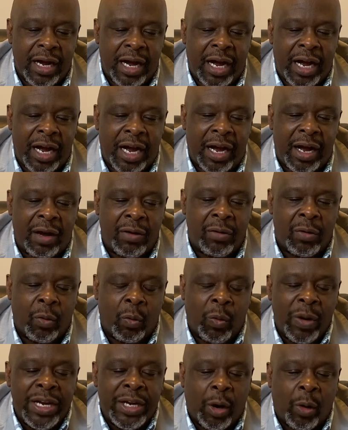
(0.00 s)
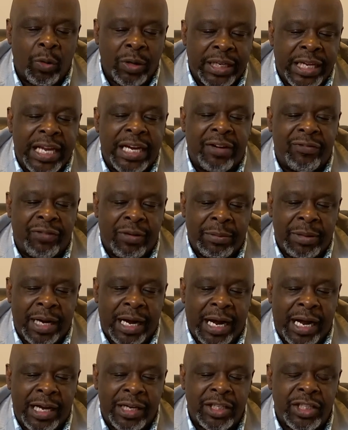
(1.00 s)
Uh, we don't get it from
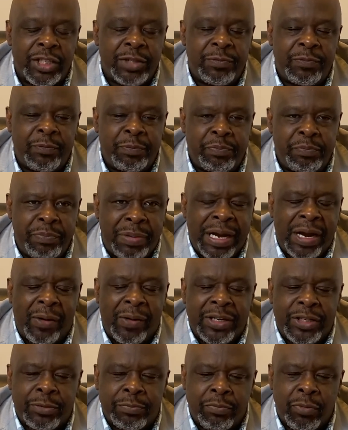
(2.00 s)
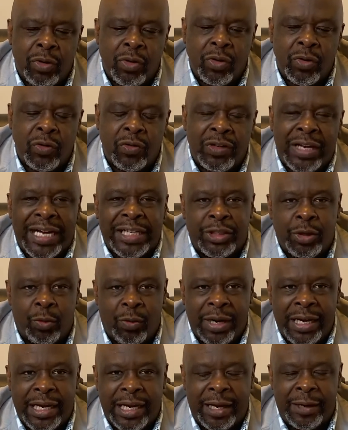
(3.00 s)
God. Spirits move like the
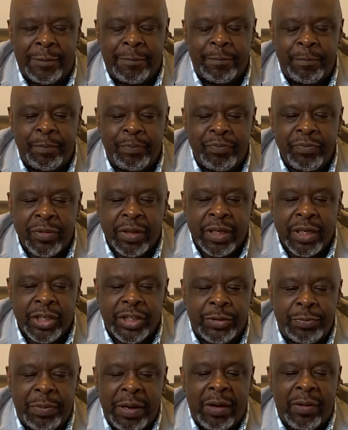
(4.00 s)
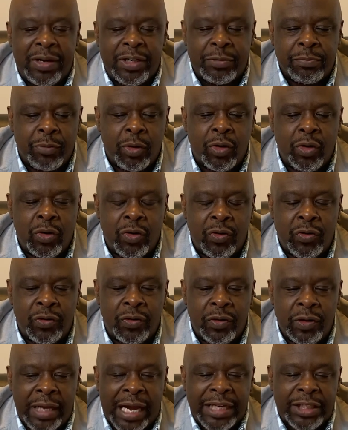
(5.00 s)
wind. Spirits
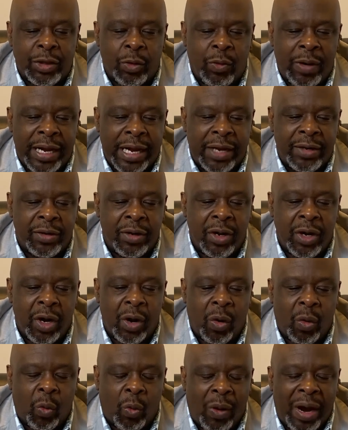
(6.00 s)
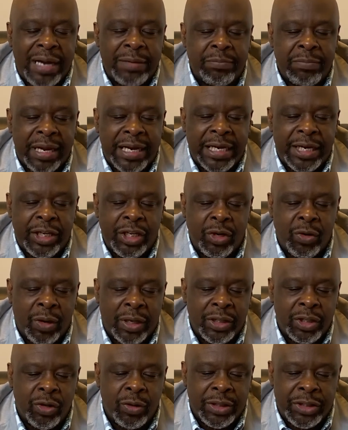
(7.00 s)
move like the wind. One minute you
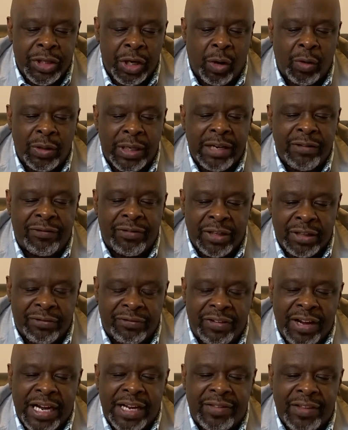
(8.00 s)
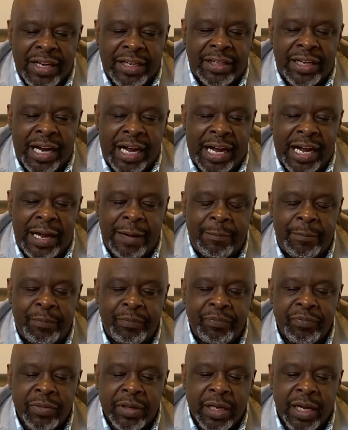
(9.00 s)
are, you're totally full of faith in God.
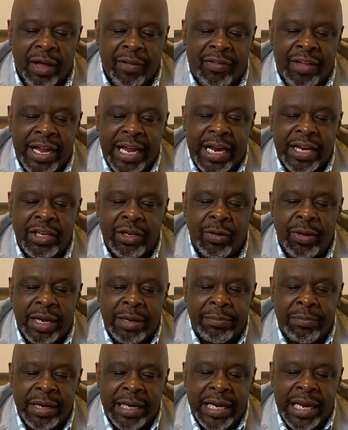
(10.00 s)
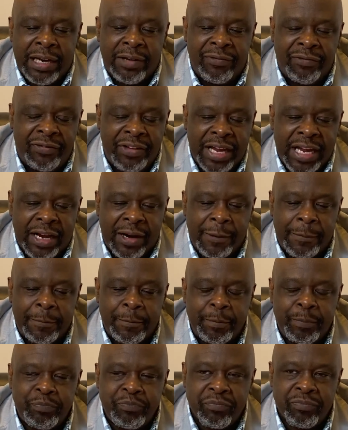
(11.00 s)
Then you can be in fear.
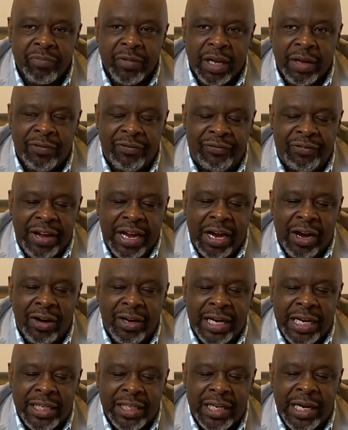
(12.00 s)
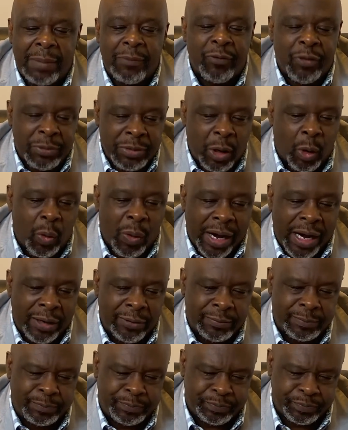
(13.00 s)
Fear can come from
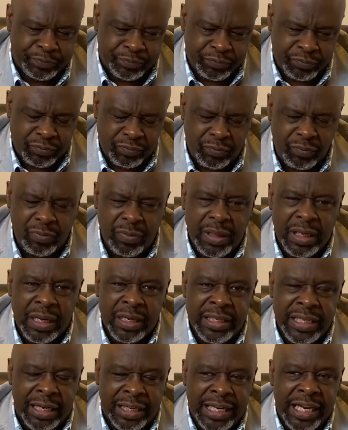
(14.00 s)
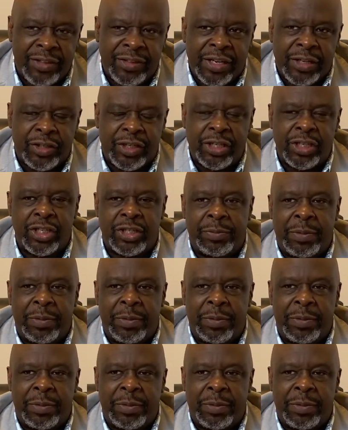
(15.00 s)
nowhere. Now get this in your